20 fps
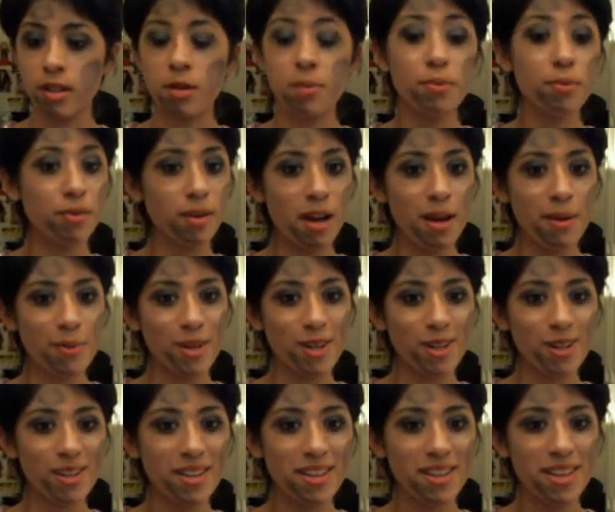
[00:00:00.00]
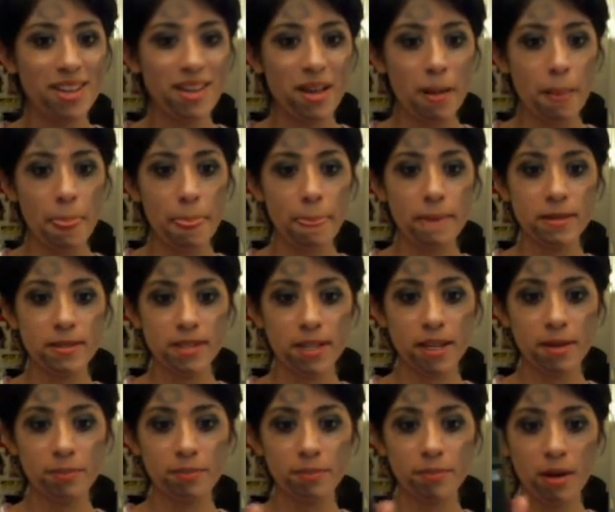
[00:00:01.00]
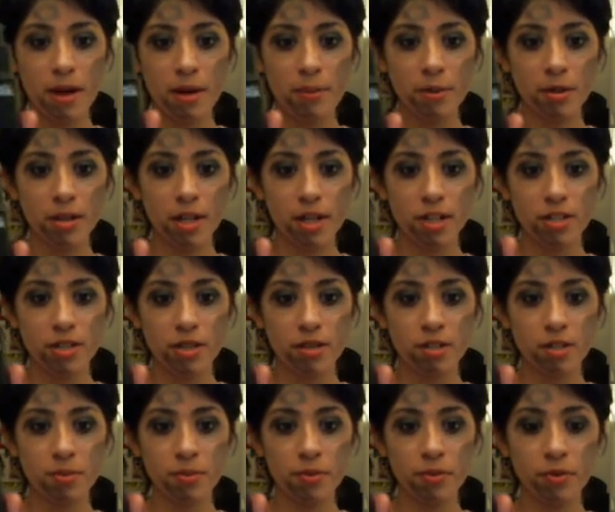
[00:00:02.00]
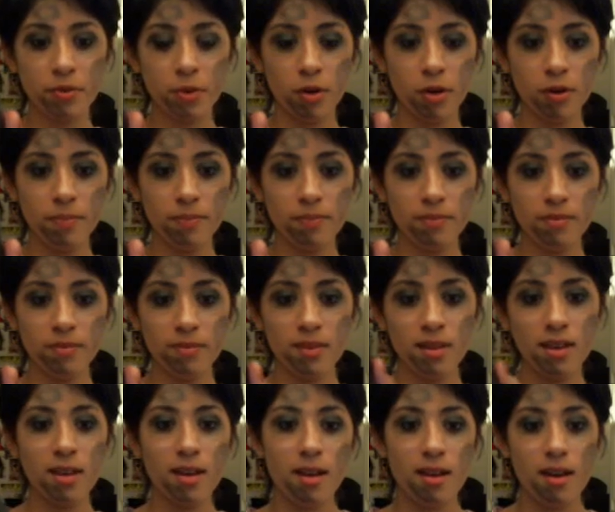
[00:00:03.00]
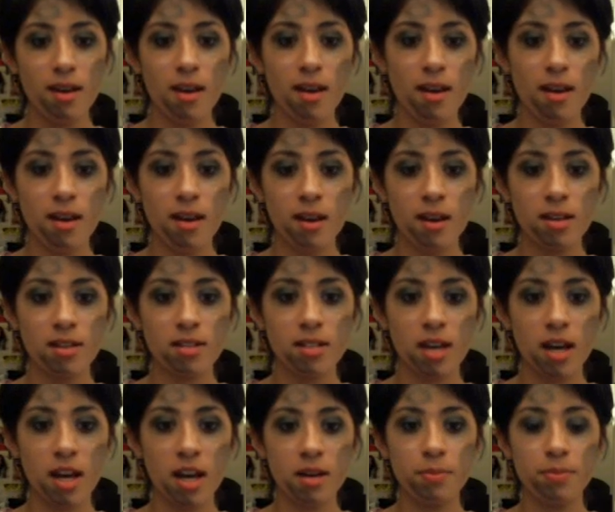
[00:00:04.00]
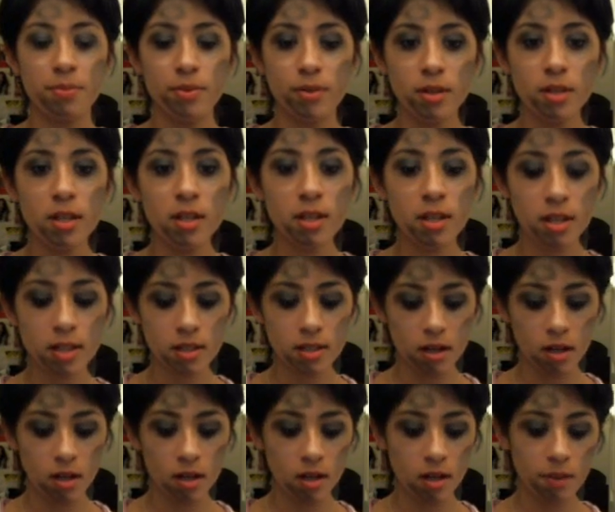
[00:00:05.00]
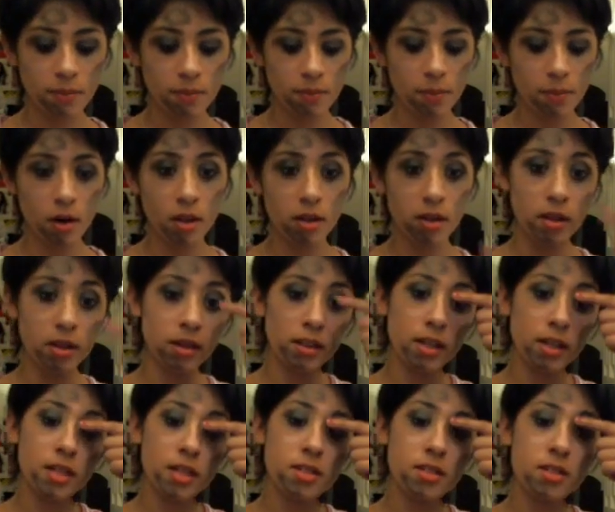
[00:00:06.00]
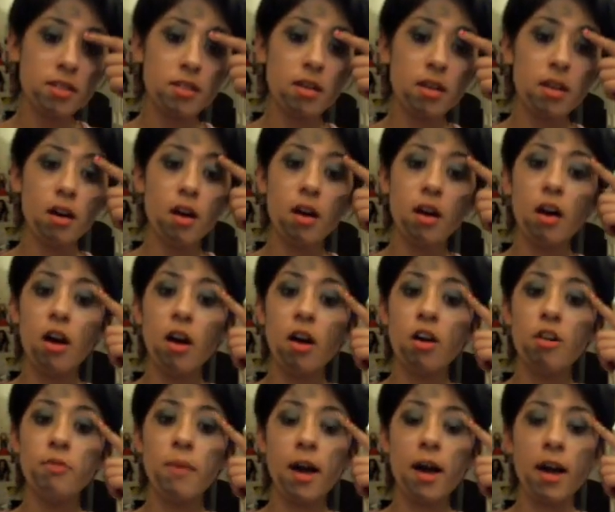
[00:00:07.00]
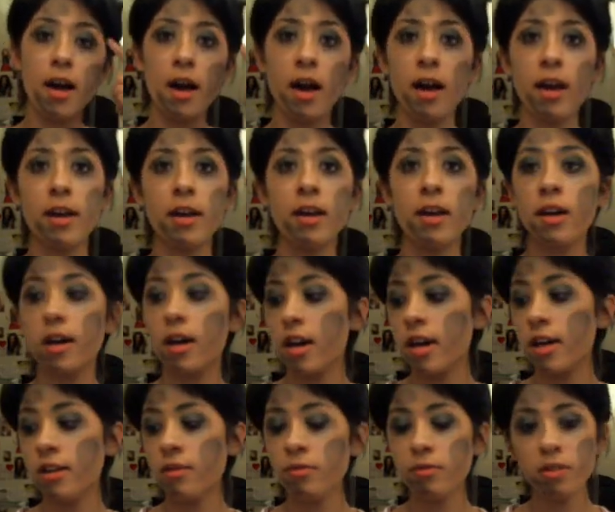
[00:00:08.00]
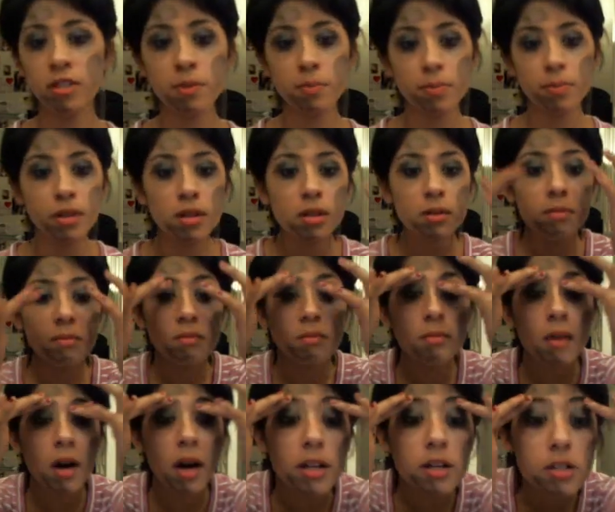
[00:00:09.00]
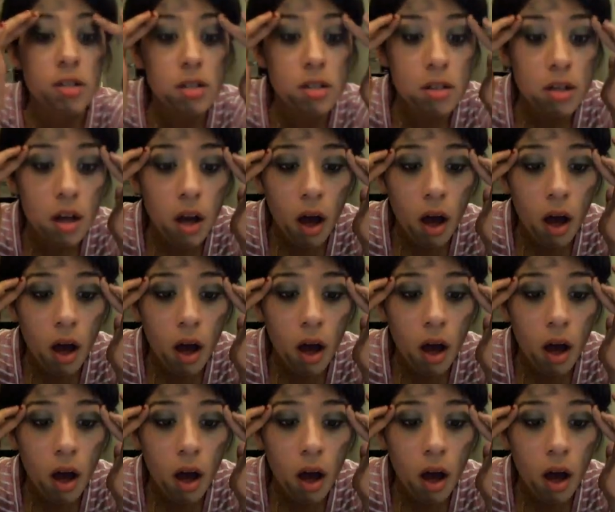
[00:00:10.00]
primer, the same primer that I showed you before, and I put it on the lids of my eye. I didn't really put much